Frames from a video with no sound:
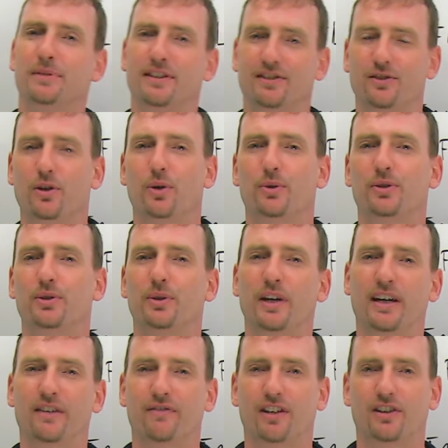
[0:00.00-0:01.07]
please go to
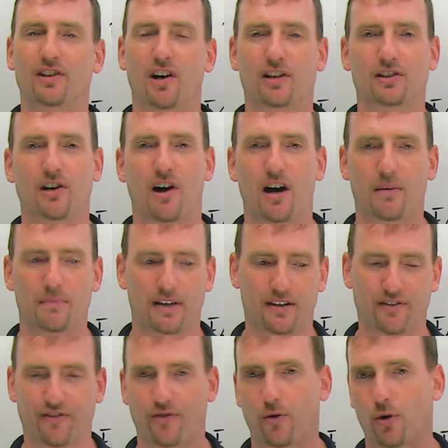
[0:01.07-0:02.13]
engvid.com in the
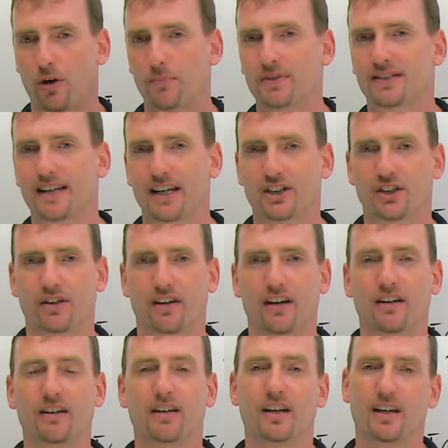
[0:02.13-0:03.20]
forum section
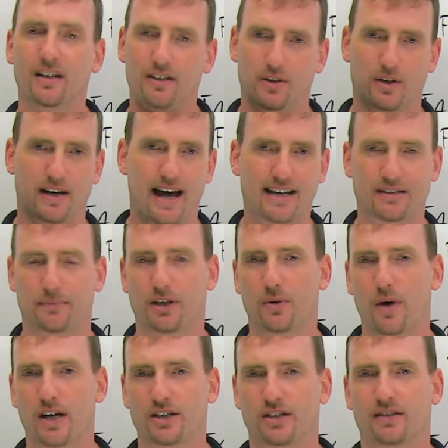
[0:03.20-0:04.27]
there. You can ask me
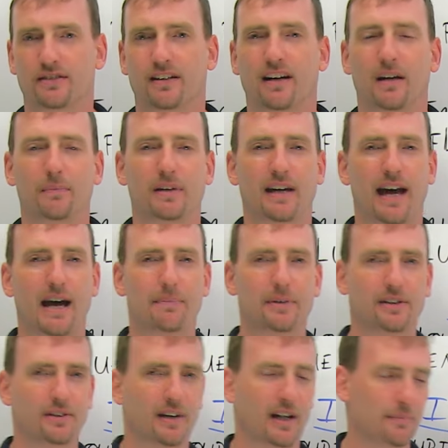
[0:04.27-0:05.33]
questions and I'll be happy
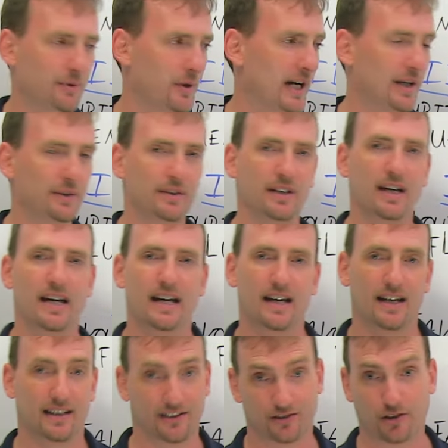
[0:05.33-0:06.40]
to help you out.
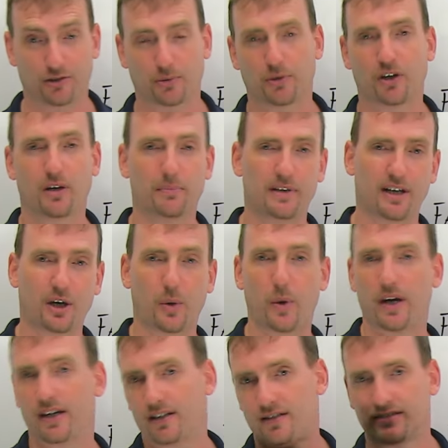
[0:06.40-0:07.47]
There's also going to be a
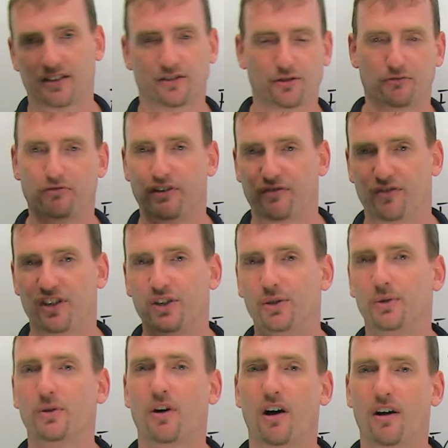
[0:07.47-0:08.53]
quiz just to
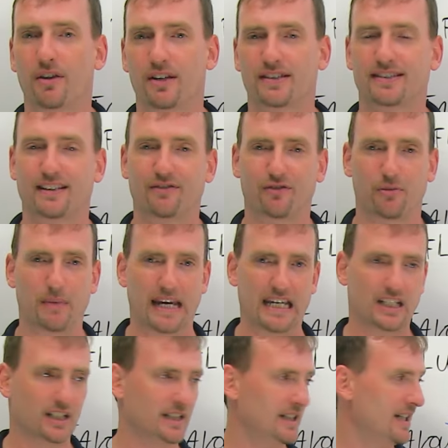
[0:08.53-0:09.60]
review all this
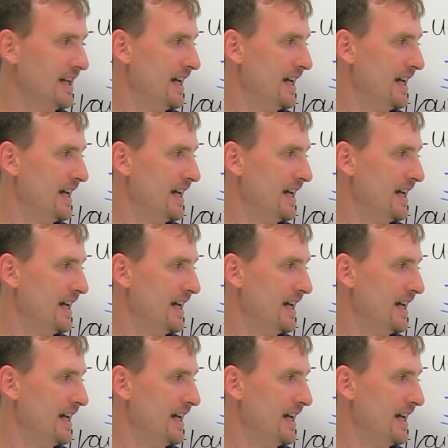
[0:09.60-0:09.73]
information.